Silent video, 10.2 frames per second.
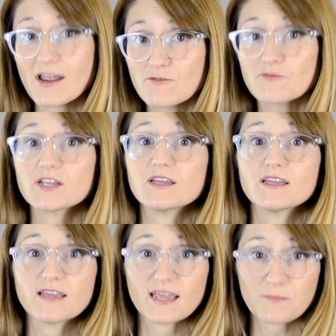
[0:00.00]

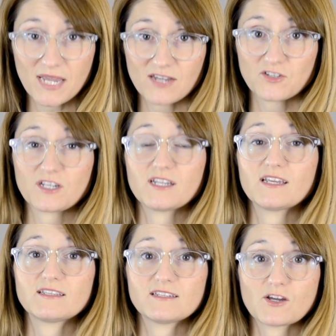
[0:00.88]
every
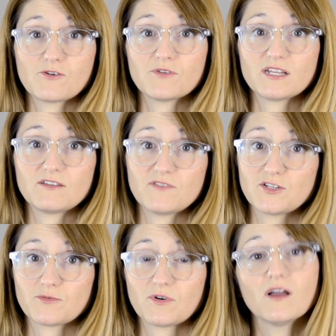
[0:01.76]
patient is its own
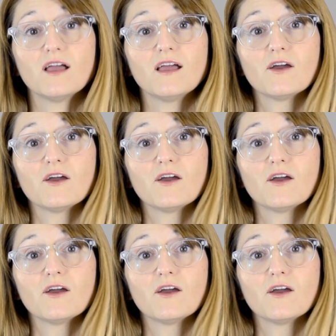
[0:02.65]
individual